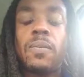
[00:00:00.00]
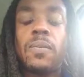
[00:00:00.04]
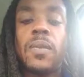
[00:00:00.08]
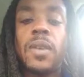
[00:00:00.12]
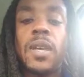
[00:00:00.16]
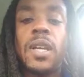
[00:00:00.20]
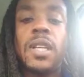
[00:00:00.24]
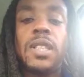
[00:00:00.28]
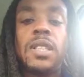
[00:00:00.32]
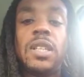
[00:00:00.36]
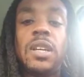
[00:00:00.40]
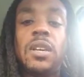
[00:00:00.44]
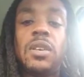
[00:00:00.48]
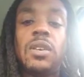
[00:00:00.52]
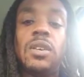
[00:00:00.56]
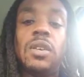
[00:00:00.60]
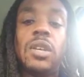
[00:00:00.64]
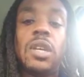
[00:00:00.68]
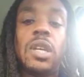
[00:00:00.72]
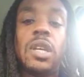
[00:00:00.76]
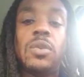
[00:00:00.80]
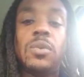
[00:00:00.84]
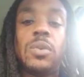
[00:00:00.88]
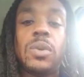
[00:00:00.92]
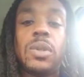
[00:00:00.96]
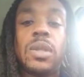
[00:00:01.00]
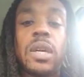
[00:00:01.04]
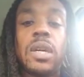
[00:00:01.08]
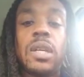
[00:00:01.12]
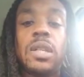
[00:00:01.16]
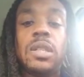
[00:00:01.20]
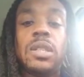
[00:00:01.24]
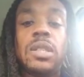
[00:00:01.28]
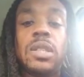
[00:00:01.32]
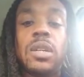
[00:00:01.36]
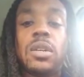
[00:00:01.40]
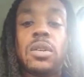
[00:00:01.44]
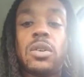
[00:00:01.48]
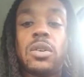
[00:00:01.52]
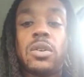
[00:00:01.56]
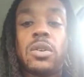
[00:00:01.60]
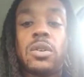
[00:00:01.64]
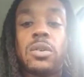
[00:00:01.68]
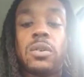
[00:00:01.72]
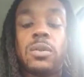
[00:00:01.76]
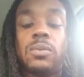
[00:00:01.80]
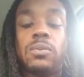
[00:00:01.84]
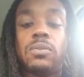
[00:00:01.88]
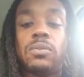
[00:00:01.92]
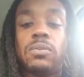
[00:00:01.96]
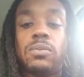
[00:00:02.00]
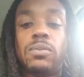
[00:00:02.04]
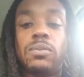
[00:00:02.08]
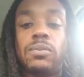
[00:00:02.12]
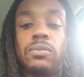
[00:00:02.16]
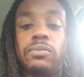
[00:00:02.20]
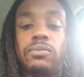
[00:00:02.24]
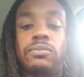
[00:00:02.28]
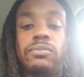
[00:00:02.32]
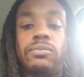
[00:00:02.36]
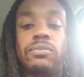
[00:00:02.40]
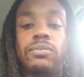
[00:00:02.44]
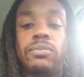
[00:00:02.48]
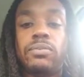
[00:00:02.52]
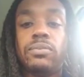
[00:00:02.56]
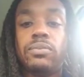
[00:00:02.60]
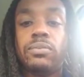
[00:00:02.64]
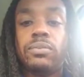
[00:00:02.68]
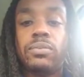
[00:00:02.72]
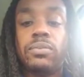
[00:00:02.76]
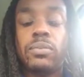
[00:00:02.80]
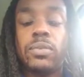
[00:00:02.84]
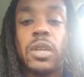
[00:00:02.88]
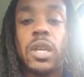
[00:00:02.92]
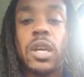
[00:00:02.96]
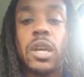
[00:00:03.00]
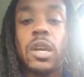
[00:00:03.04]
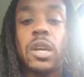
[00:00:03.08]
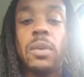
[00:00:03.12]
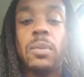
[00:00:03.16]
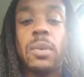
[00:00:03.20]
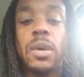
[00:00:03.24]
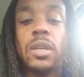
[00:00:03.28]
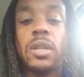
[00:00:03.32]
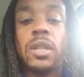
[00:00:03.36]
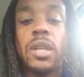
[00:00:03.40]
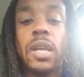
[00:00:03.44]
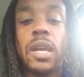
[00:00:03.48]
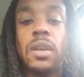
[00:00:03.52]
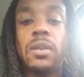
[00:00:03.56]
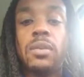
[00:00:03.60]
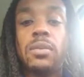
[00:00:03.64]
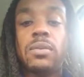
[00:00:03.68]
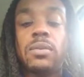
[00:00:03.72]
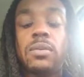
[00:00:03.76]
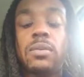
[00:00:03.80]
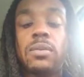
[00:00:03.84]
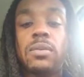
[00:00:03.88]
He's not going to live with that. He's not going to care about that.